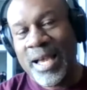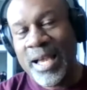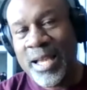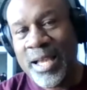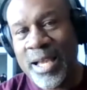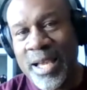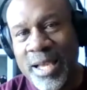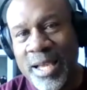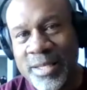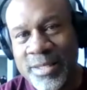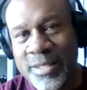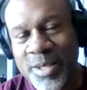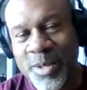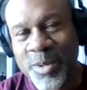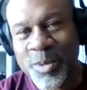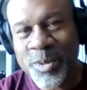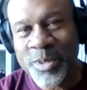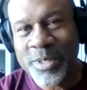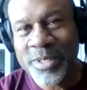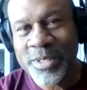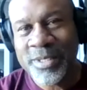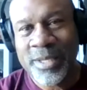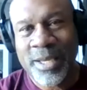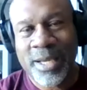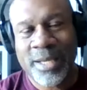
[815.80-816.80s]
I told
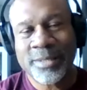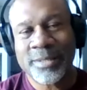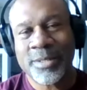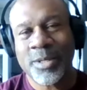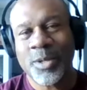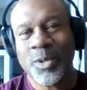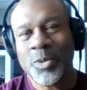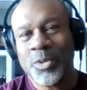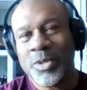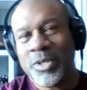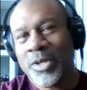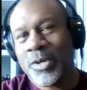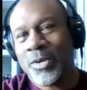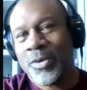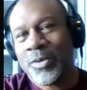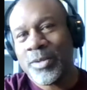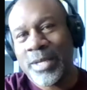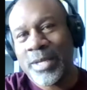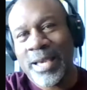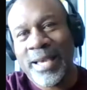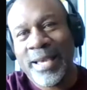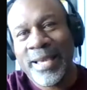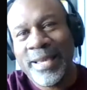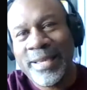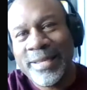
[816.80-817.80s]
the old
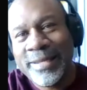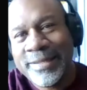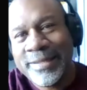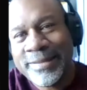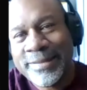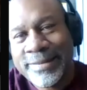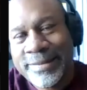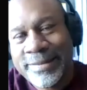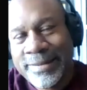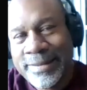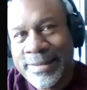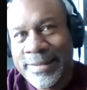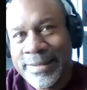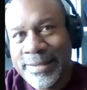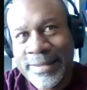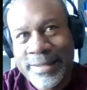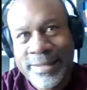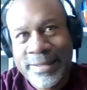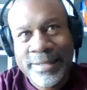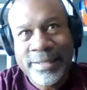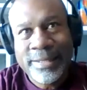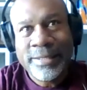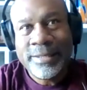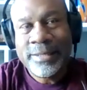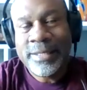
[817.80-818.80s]
guy
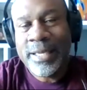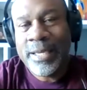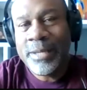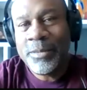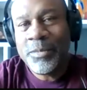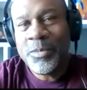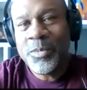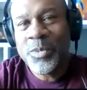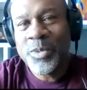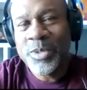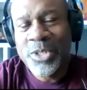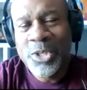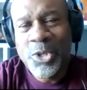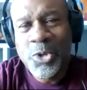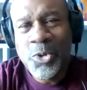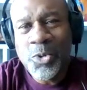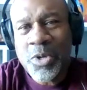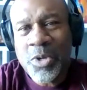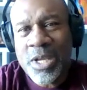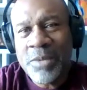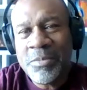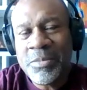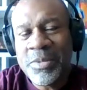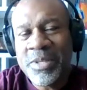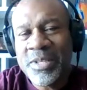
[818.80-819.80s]
that when you
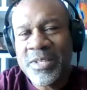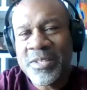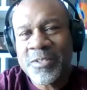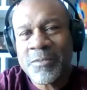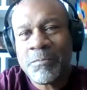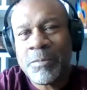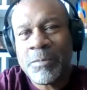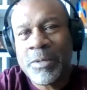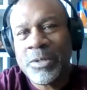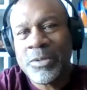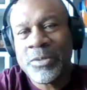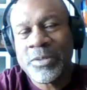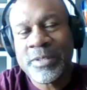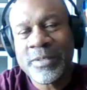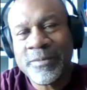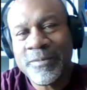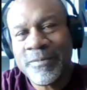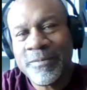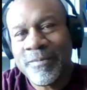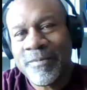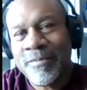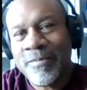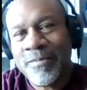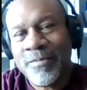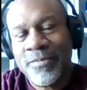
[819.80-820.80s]
come in this building,
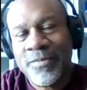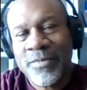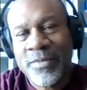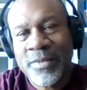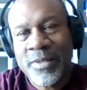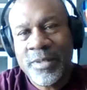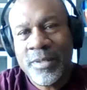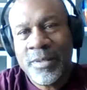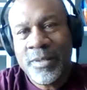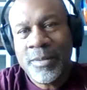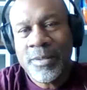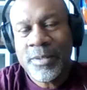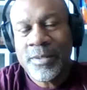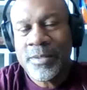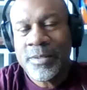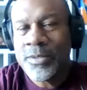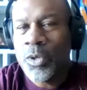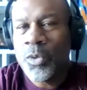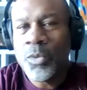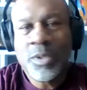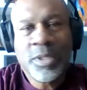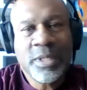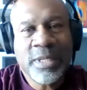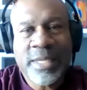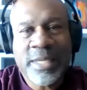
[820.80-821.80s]

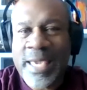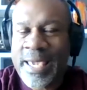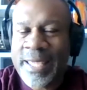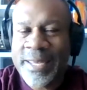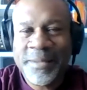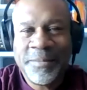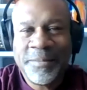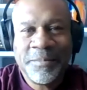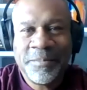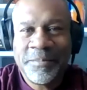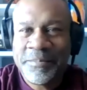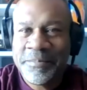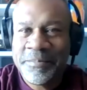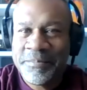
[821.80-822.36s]
don't look at him.